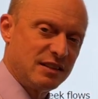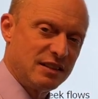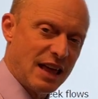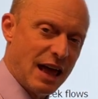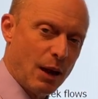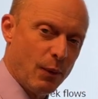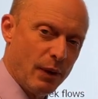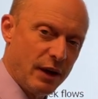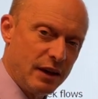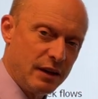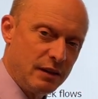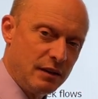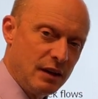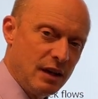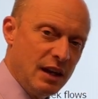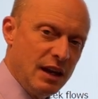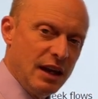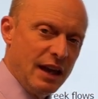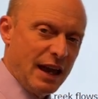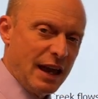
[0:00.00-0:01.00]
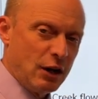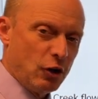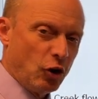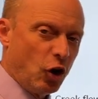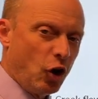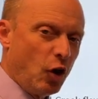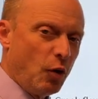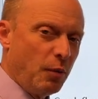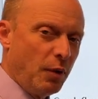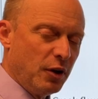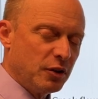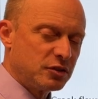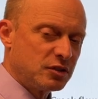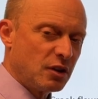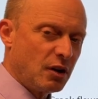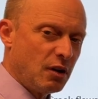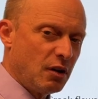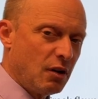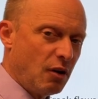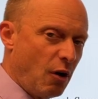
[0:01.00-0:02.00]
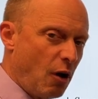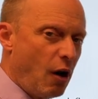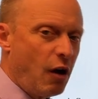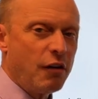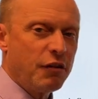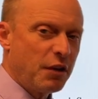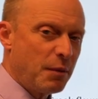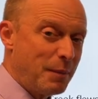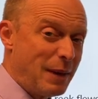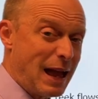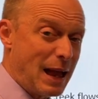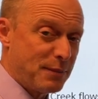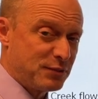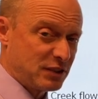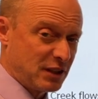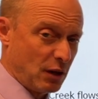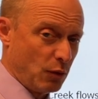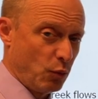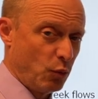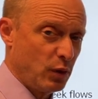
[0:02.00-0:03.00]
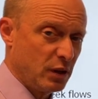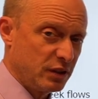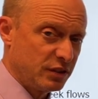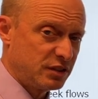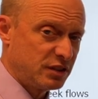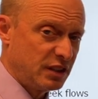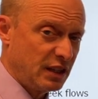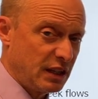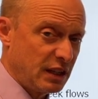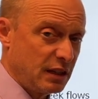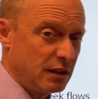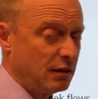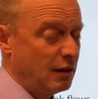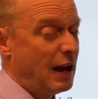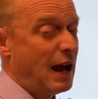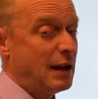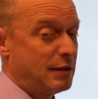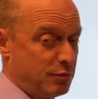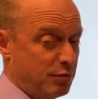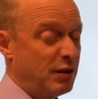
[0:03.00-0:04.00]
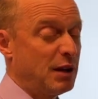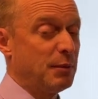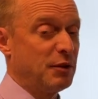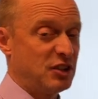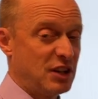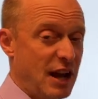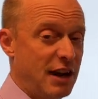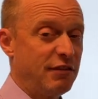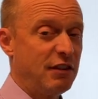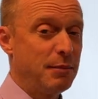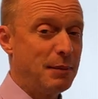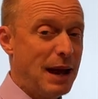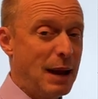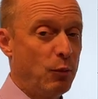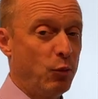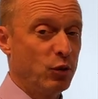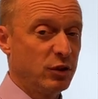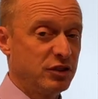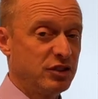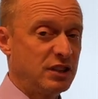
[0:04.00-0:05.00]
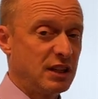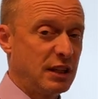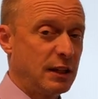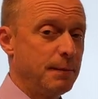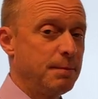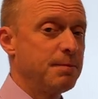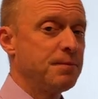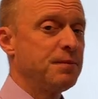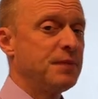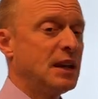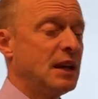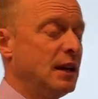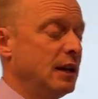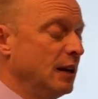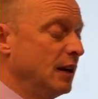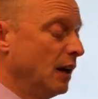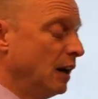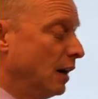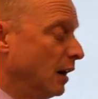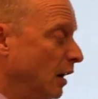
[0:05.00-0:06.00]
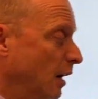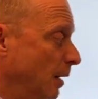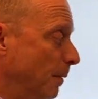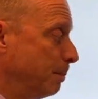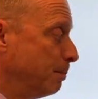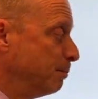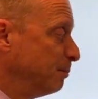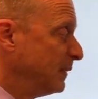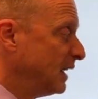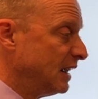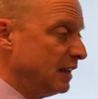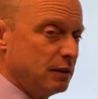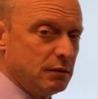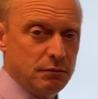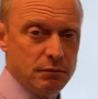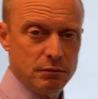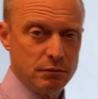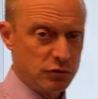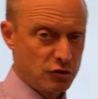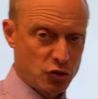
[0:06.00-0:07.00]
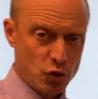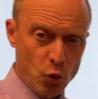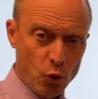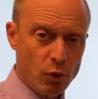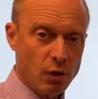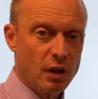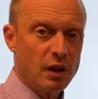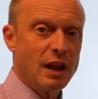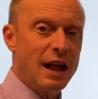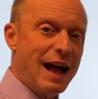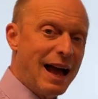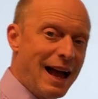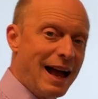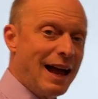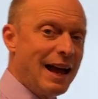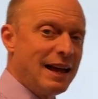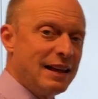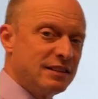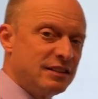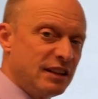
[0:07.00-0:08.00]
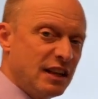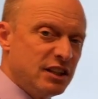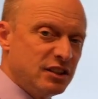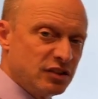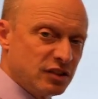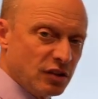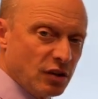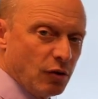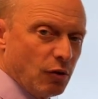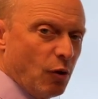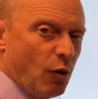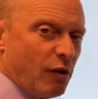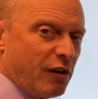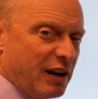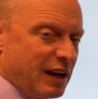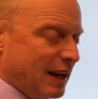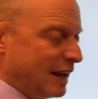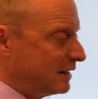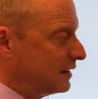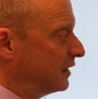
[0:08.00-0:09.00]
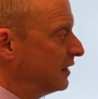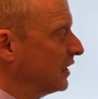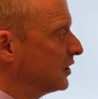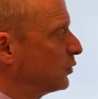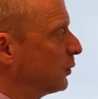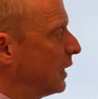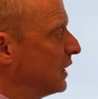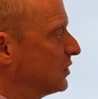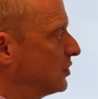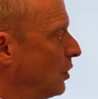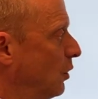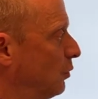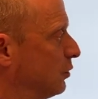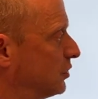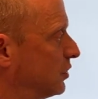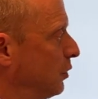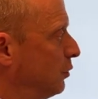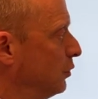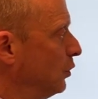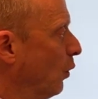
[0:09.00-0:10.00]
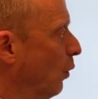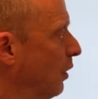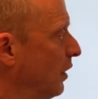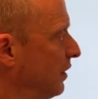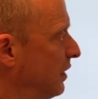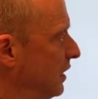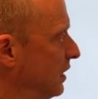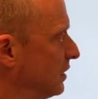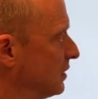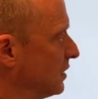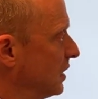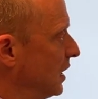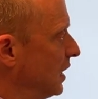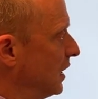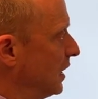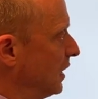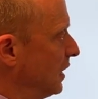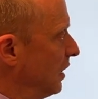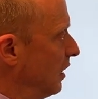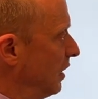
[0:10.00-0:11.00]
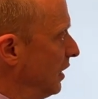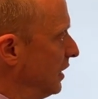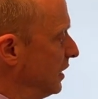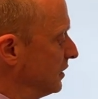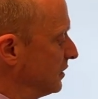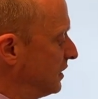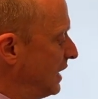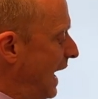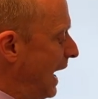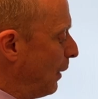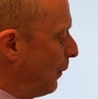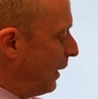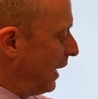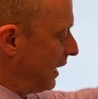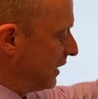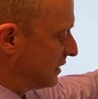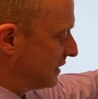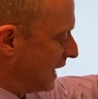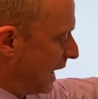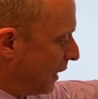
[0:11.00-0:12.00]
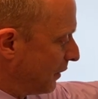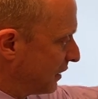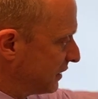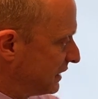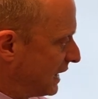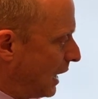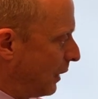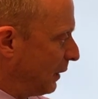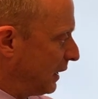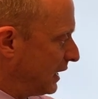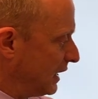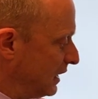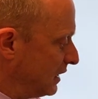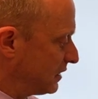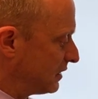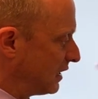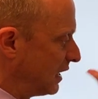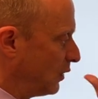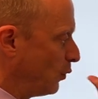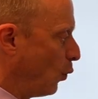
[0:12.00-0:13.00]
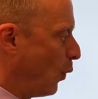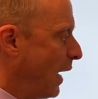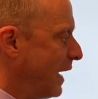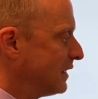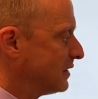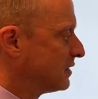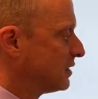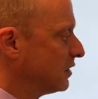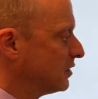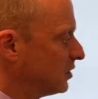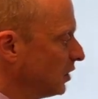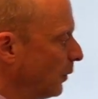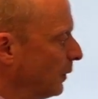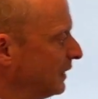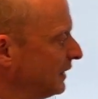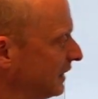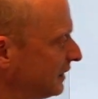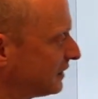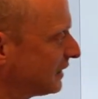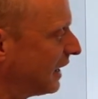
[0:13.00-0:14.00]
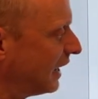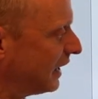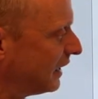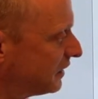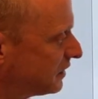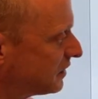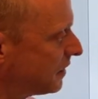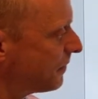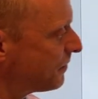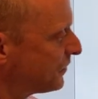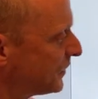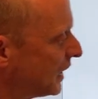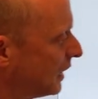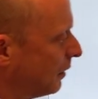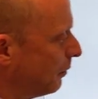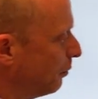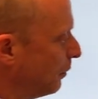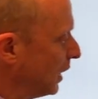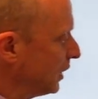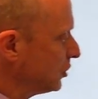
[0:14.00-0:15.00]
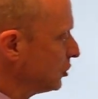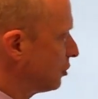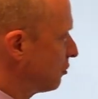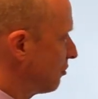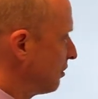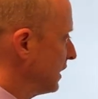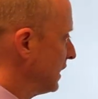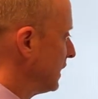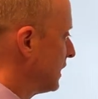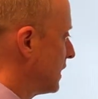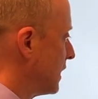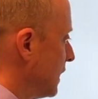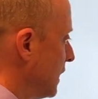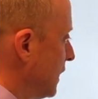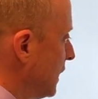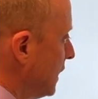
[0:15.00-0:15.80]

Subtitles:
that way. And almost all the maps that we'll see, actually pretty much every map we'll see in school is oriented this way. So north is that way, south is that way, east and west. So in this case, Mud Creek